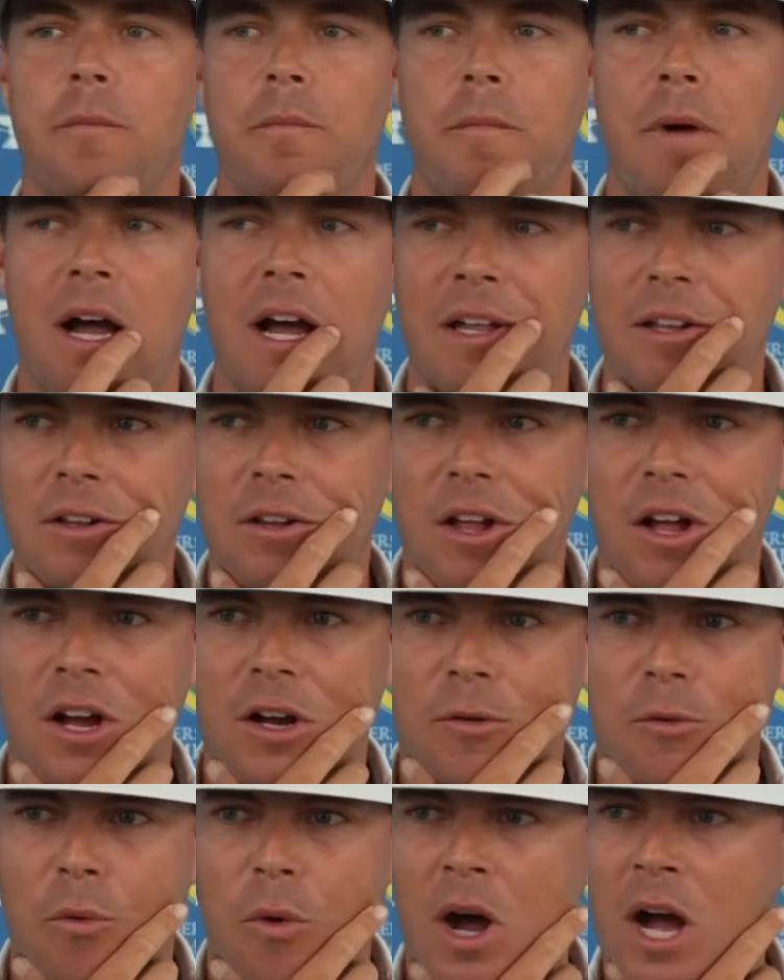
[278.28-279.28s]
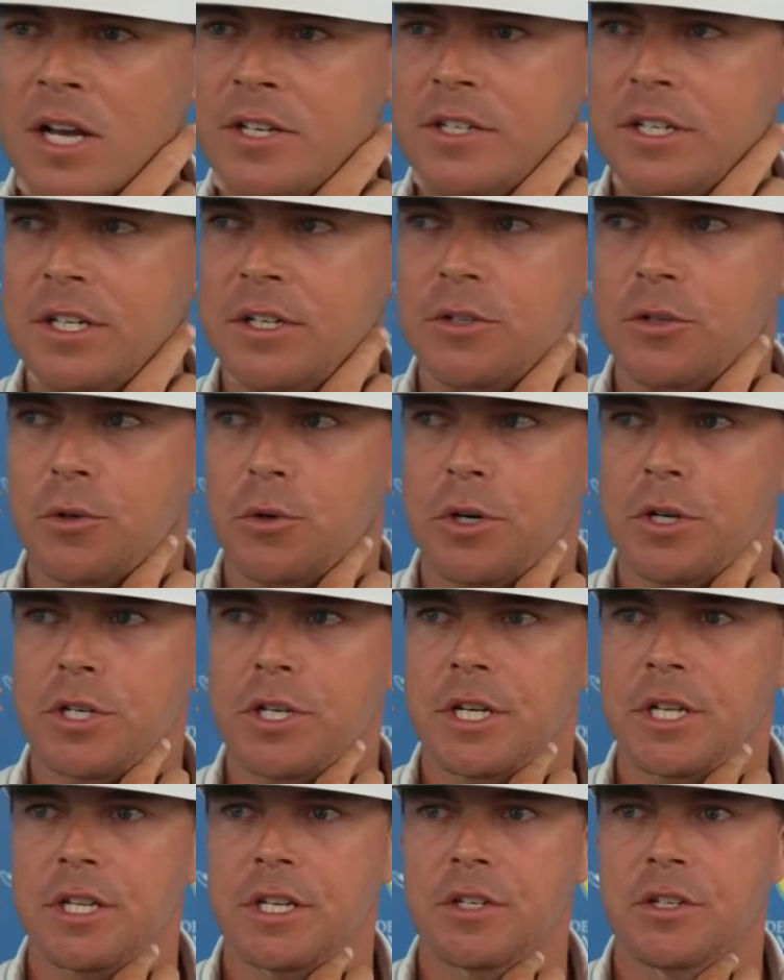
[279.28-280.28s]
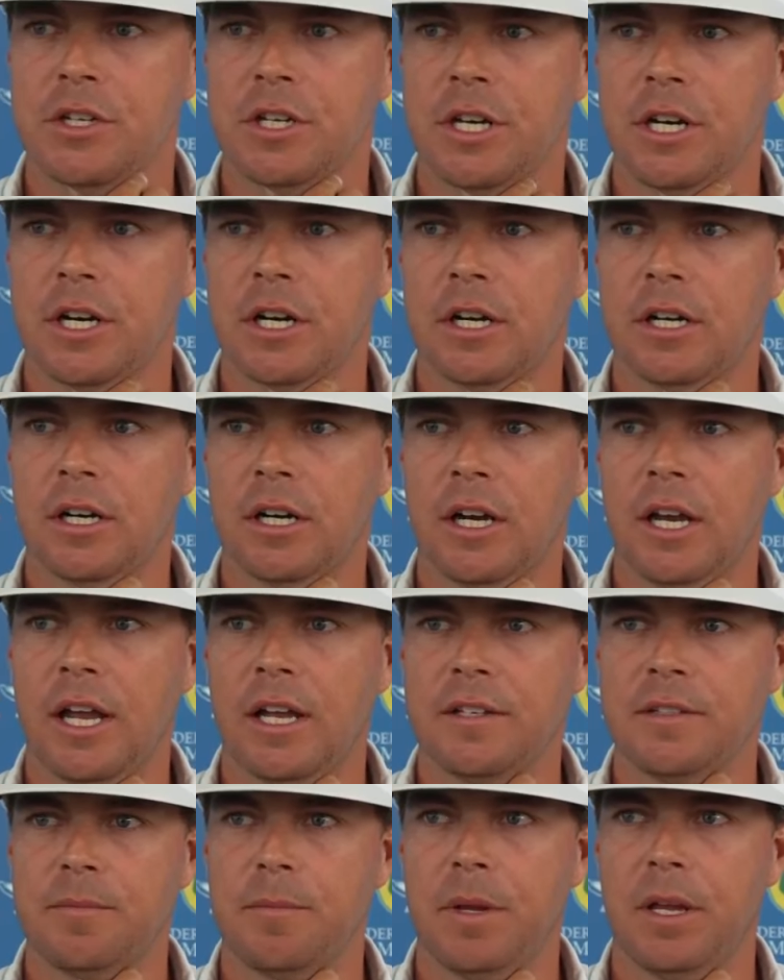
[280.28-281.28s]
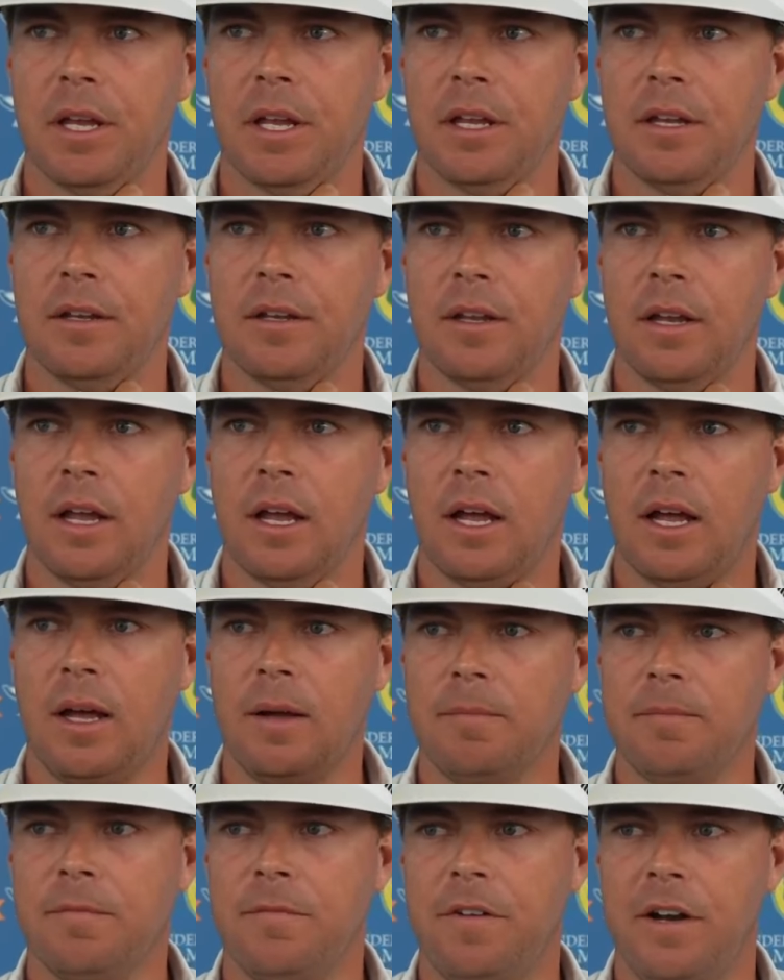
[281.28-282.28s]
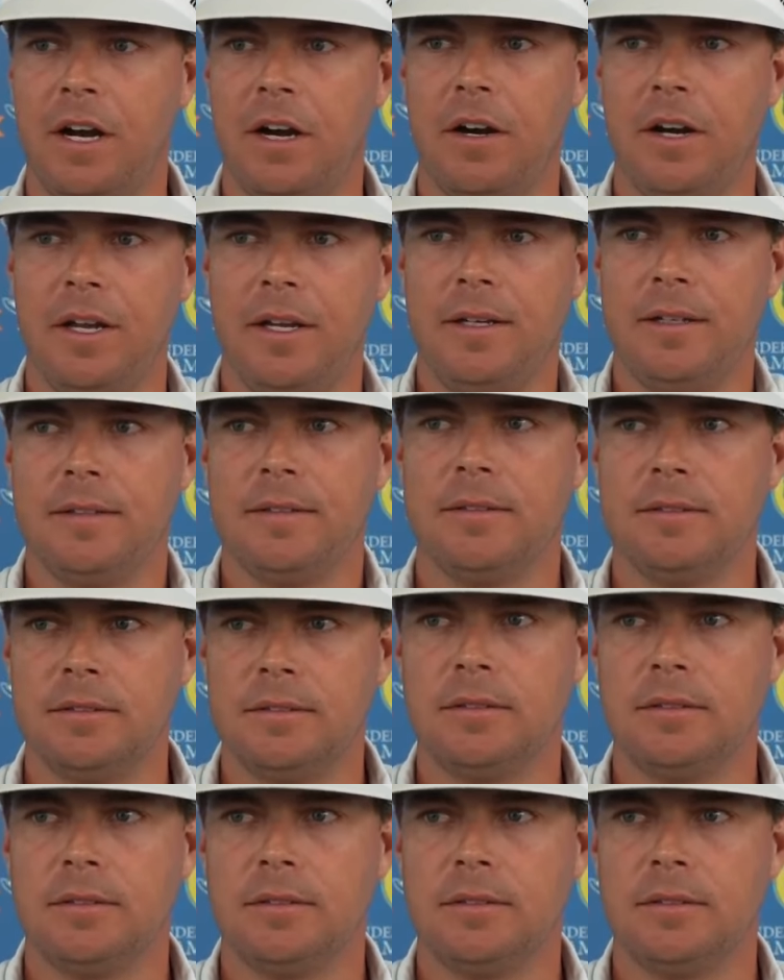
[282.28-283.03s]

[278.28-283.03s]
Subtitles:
My luck watching Georgia this year has been very